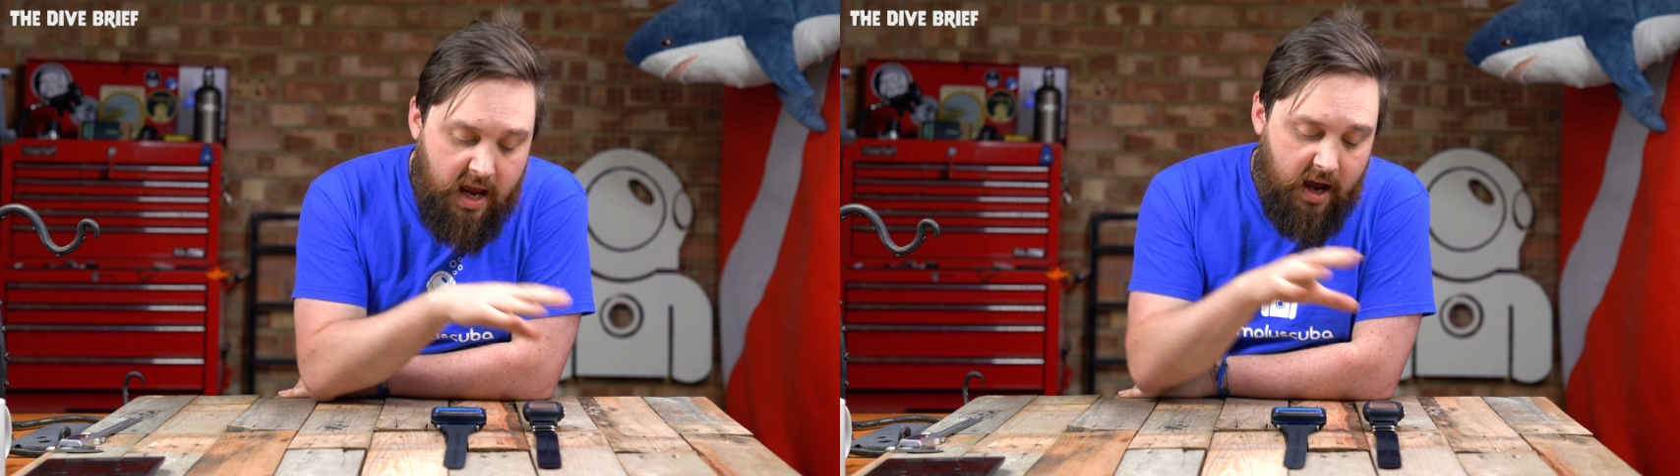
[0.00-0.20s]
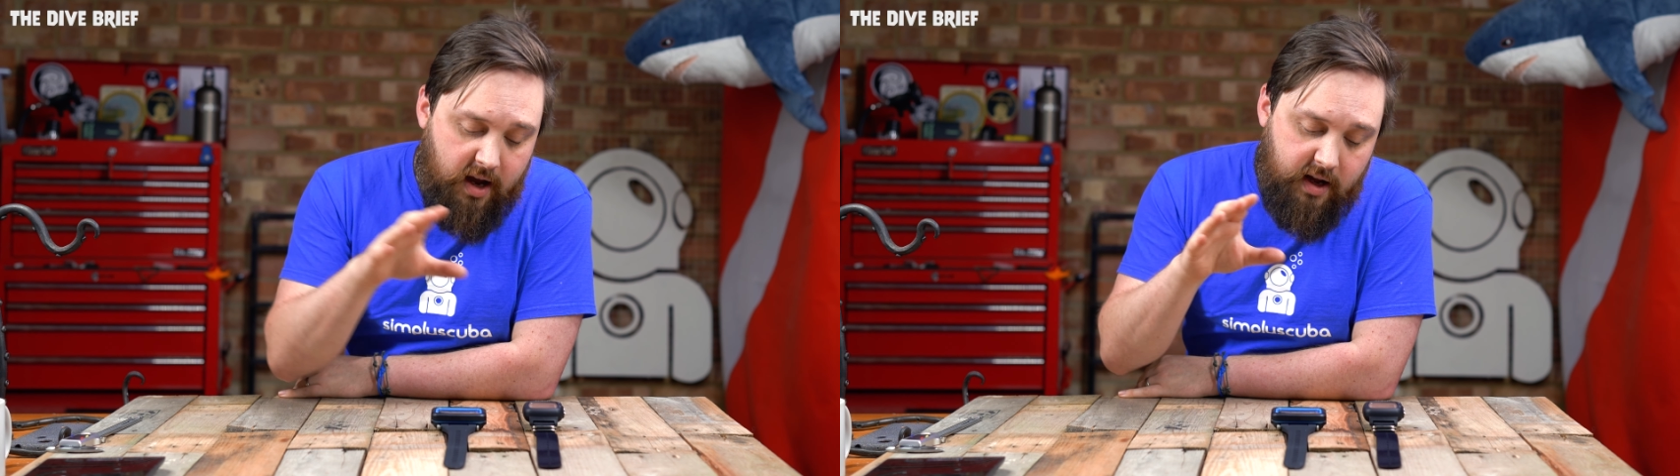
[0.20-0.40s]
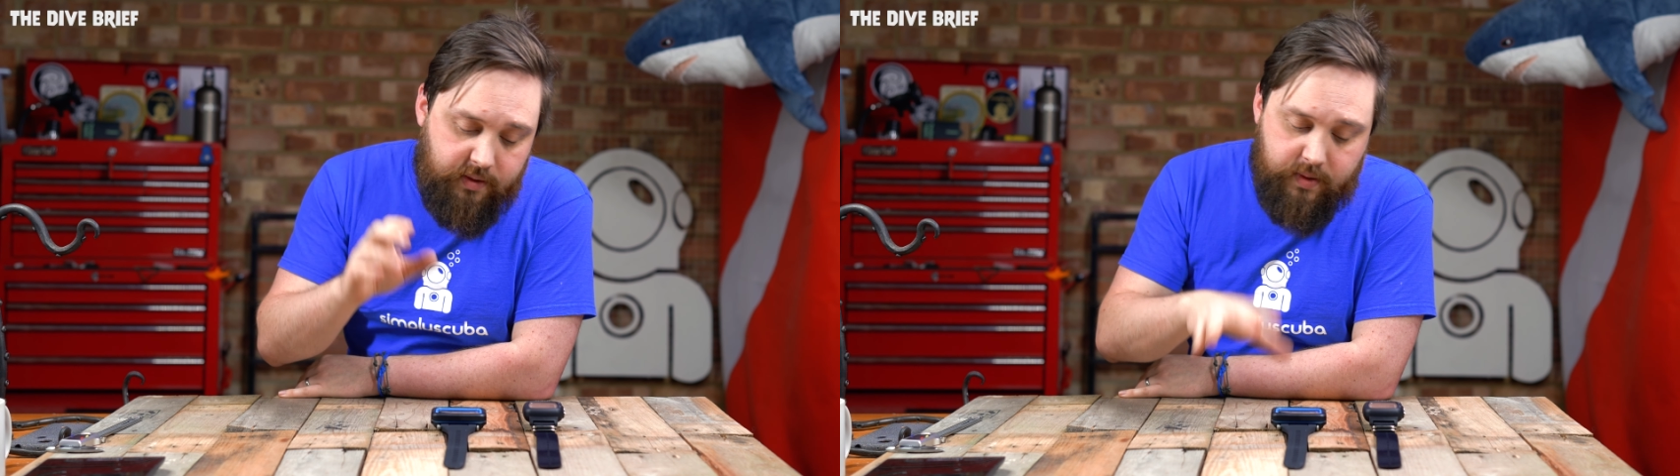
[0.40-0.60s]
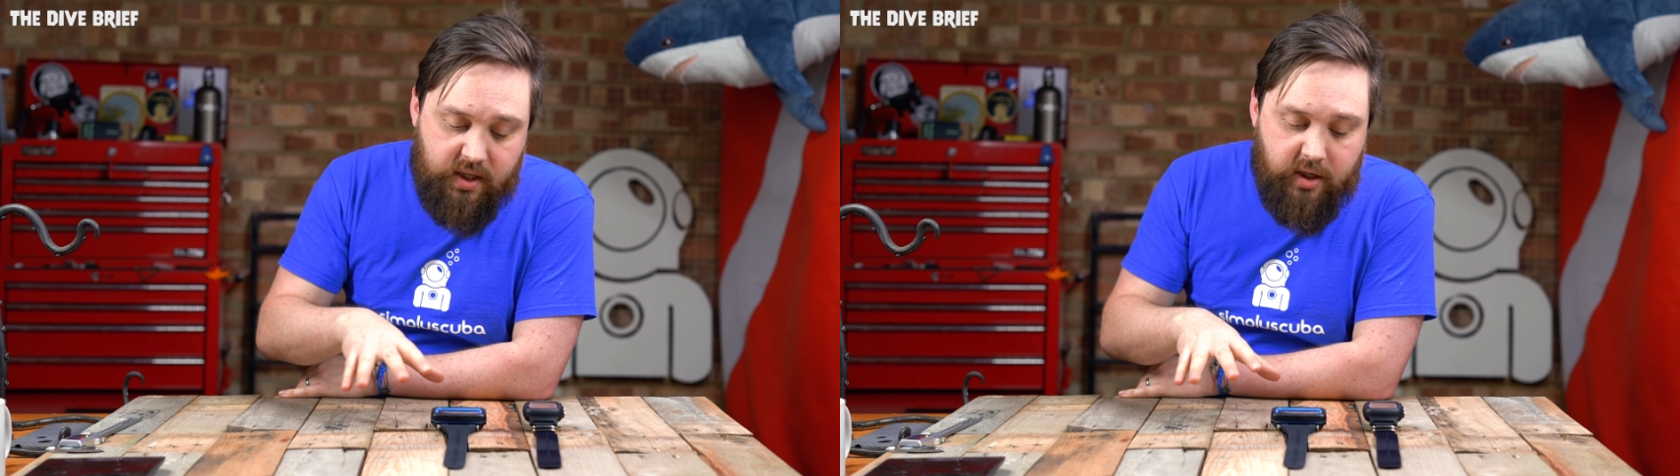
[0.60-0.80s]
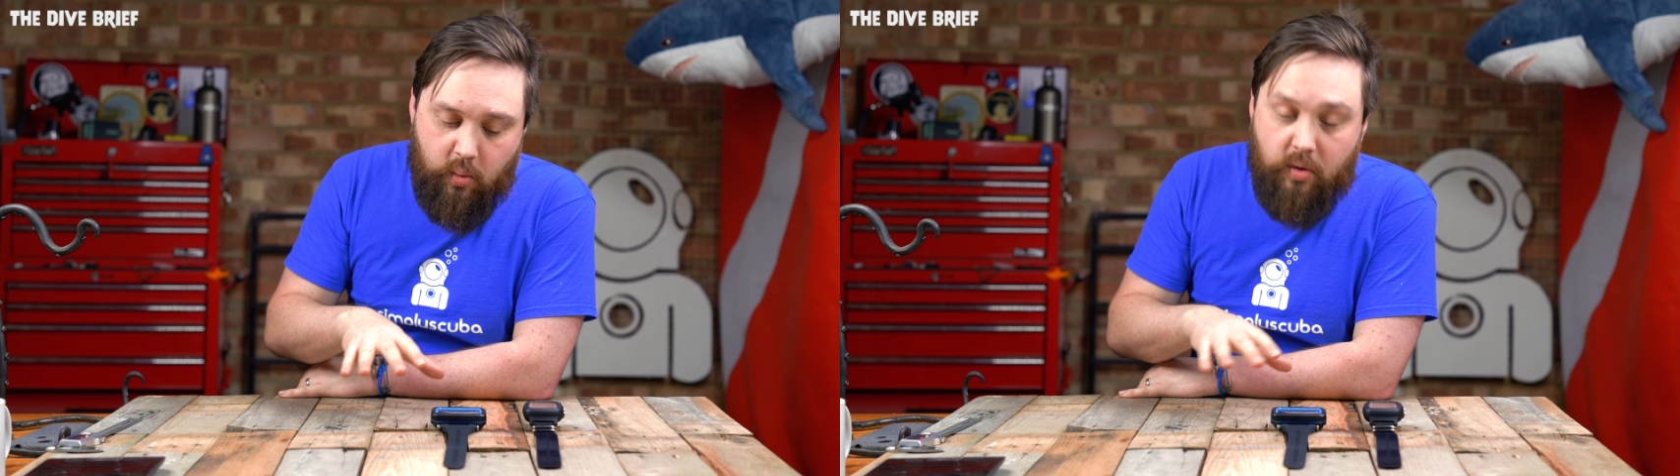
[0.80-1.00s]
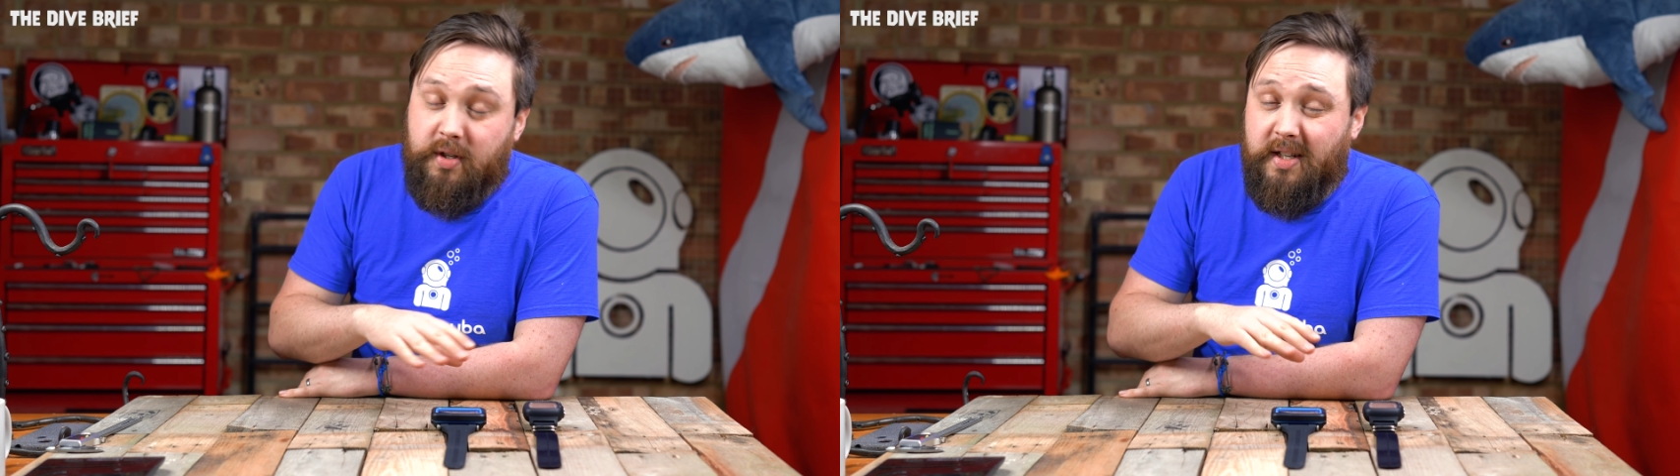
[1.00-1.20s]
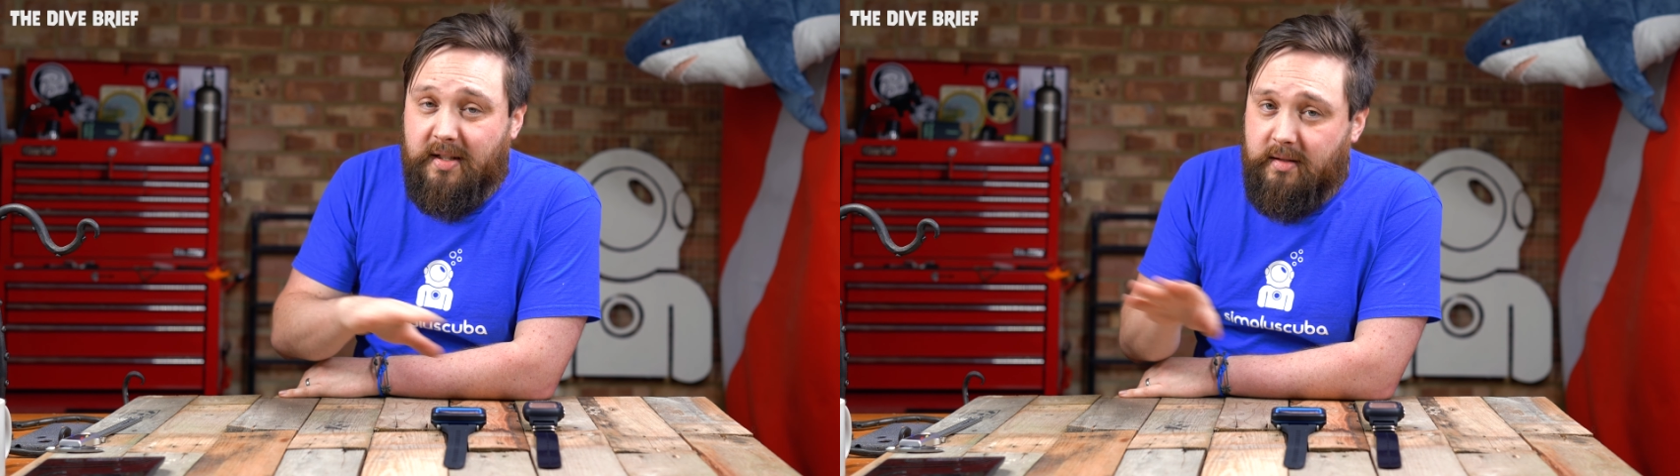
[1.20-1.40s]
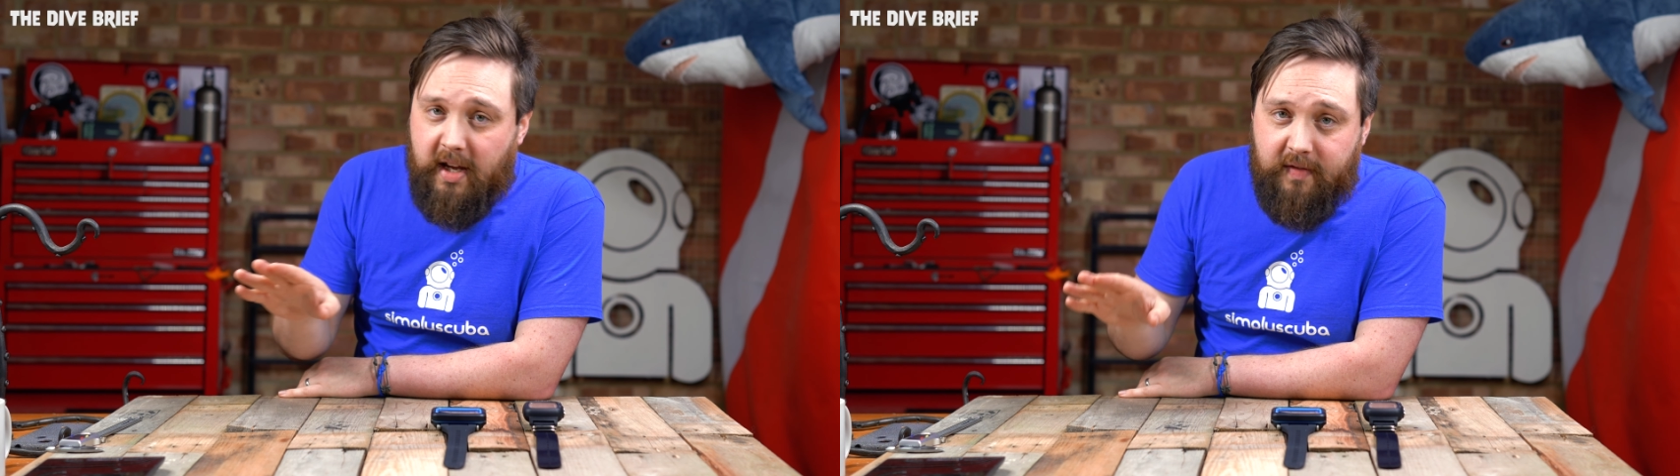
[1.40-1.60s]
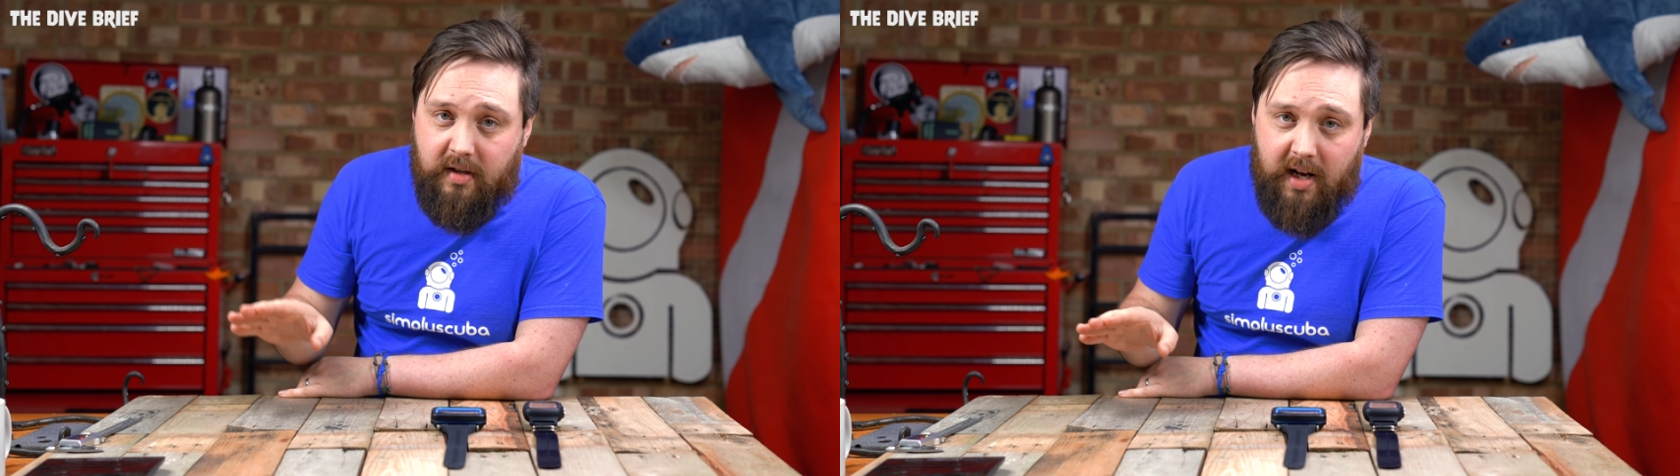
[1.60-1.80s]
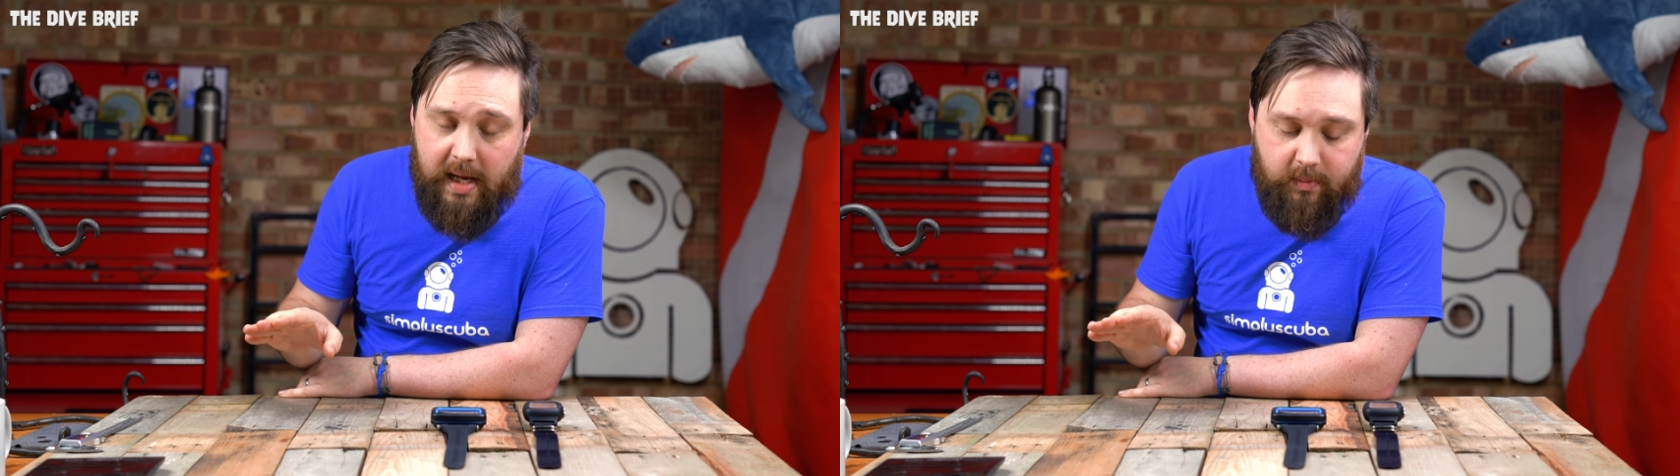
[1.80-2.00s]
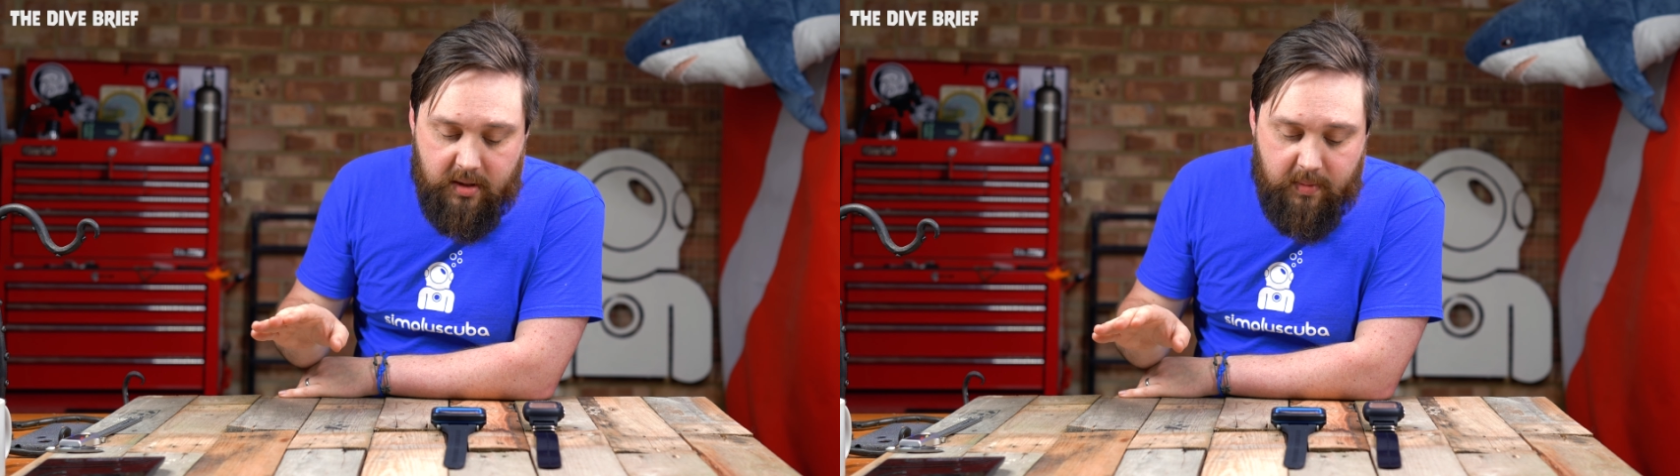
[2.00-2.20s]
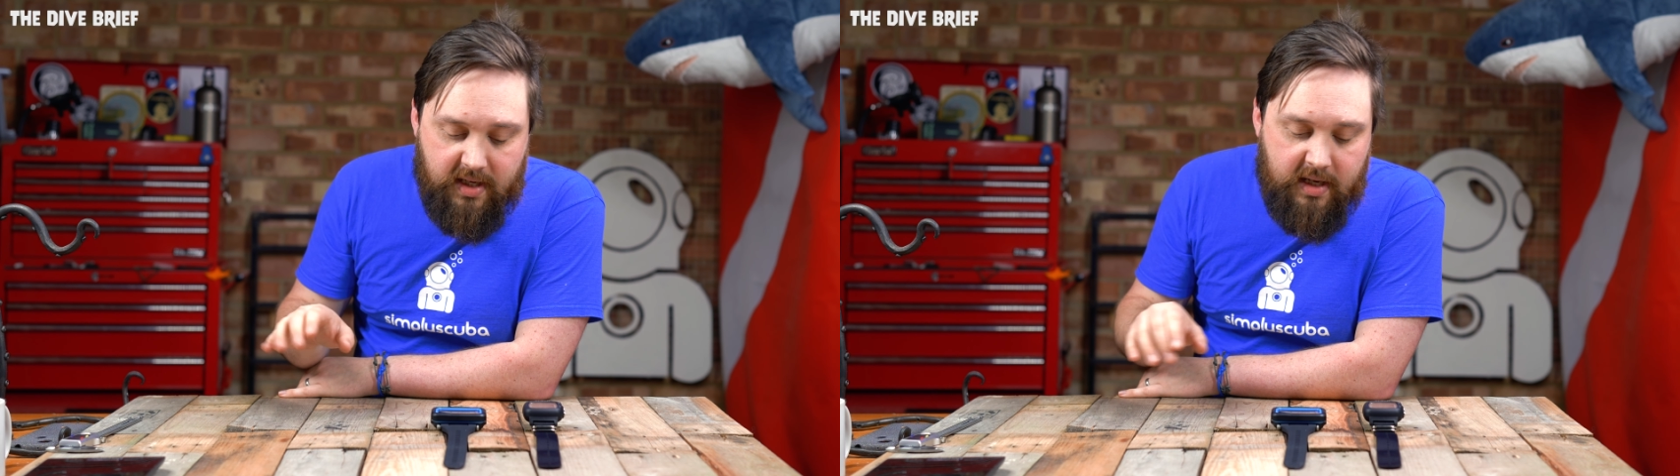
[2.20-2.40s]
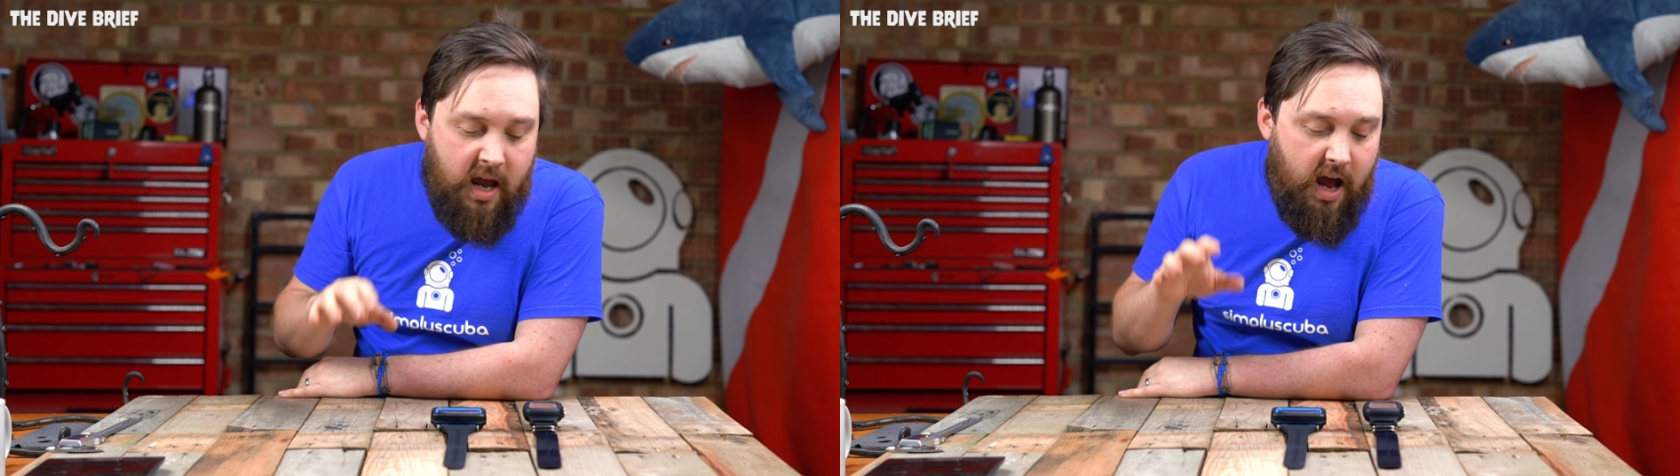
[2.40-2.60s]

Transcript: Uh, the Shearwater has never claimed to be,